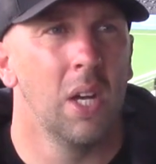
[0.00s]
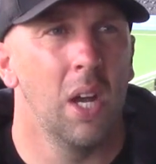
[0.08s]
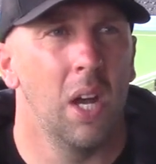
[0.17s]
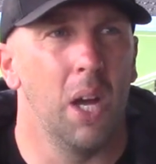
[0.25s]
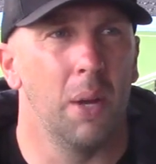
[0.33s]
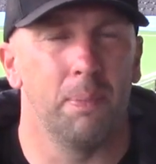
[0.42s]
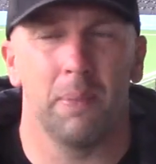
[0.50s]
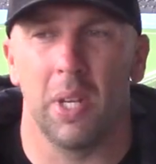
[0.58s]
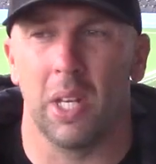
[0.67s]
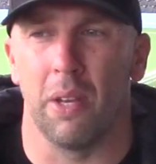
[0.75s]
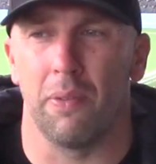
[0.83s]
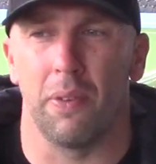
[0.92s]

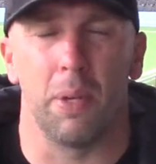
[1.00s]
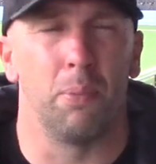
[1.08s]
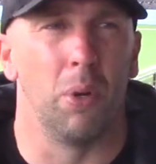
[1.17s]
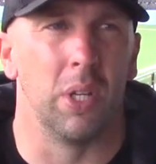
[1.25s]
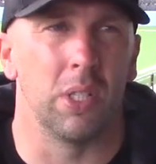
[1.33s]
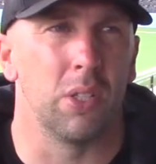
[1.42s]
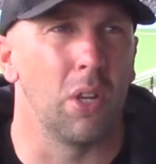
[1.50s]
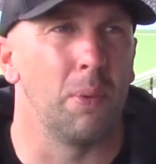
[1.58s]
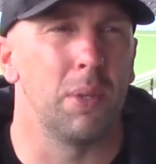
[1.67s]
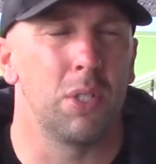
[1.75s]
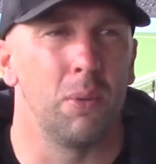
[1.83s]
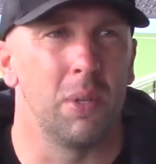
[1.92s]
We get 3 points, there's not
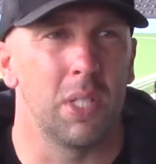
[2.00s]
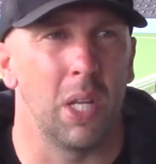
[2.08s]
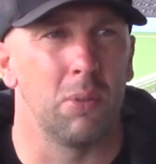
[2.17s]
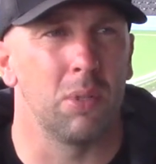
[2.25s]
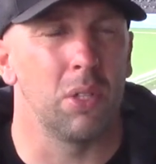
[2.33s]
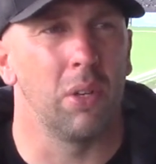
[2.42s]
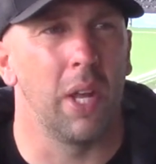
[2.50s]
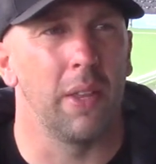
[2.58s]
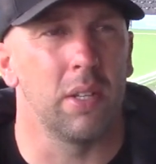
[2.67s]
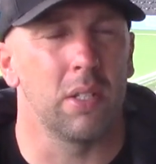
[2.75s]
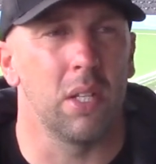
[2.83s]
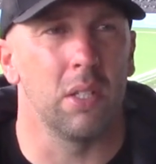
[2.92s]
going to be too many teams that do
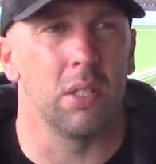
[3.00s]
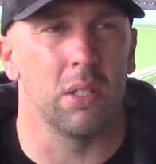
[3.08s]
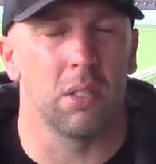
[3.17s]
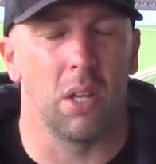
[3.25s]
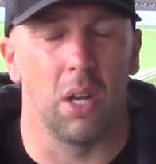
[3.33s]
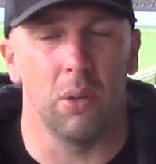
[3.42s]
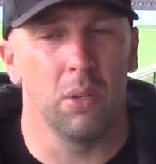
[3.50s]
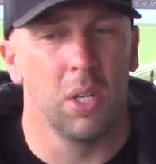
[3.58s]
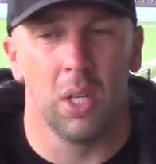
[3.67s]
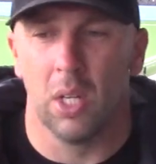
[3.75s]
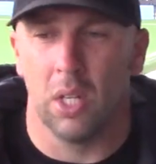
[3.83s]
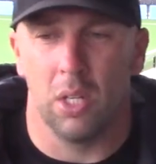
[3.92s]
that this season,
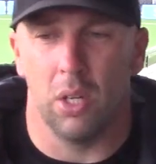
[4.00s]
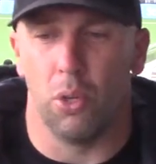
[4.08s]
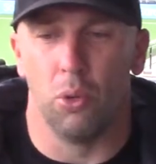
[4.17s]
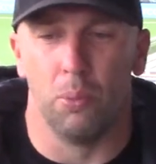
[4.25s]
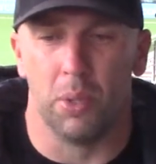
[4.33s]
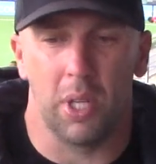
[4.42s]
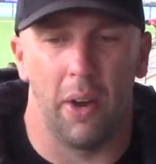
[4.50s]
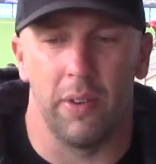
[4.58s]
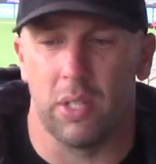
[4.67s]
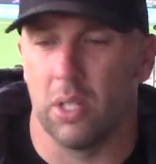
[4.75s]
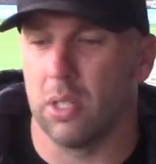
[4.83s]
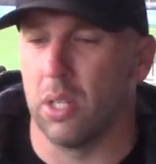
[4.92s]
so enormous
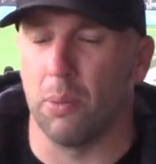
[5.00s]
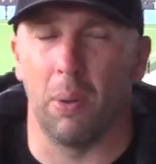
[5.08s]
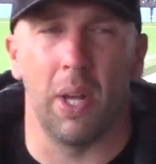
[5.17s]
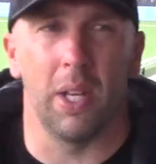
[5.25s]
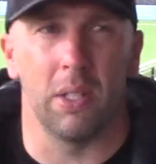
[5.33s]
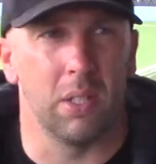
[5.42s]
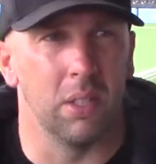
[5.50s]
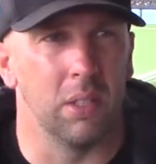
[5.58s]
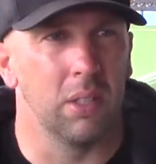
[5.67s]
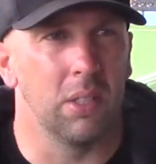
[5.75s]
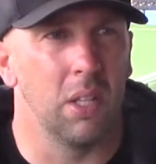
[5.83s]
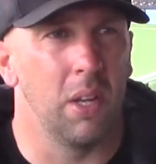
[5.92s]
character to the players, and
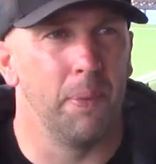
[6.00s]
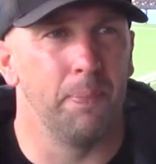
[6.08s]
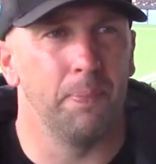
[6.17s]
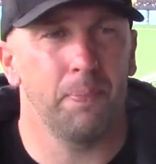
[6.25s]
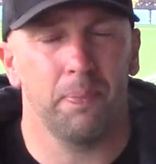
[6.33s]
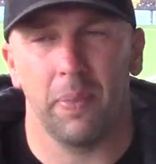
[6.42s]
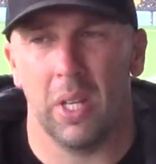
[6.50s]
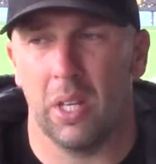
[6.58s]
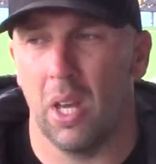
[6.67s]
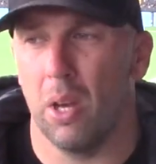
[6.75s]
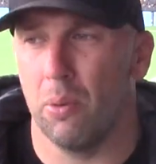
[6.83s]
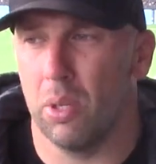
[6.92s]
we've
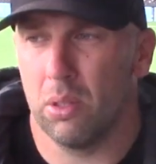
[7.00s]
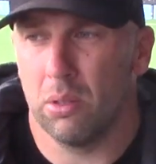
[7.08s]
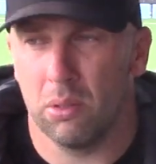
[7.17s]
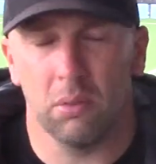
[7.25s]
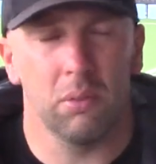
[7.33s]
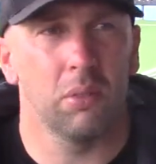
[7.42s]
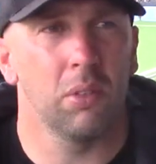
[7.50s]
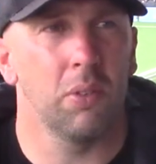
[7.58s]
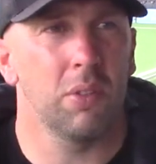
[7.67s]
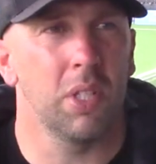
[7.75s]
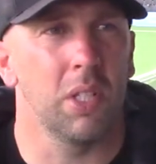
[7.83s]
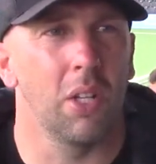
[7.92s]

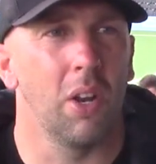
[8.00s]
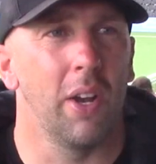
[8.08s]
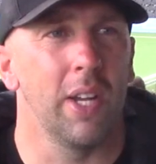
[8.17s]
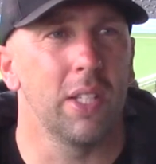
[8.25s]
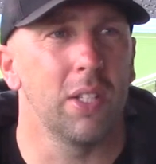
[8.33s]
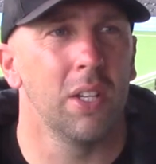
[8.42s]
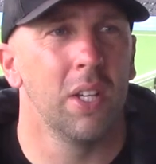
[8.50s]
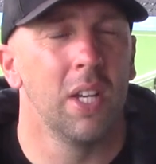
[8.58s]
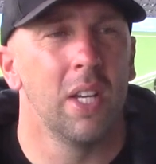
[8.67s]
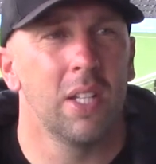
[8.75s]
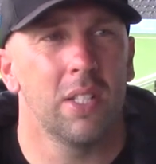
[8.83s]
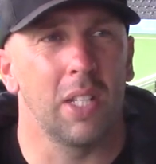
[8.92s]
obviously delighted
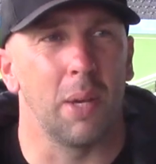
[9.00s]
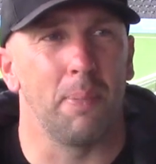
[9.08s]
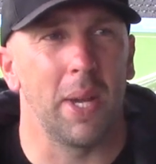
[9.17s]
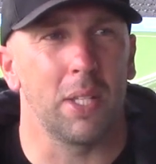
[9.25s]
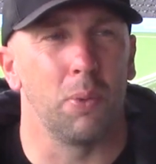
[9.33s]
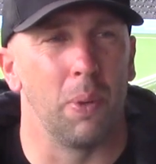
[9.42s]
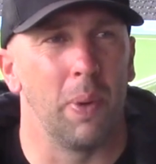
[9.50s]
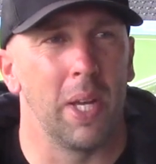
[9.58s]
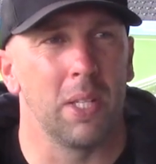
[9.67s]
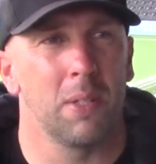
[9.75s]
to get back to all the ways.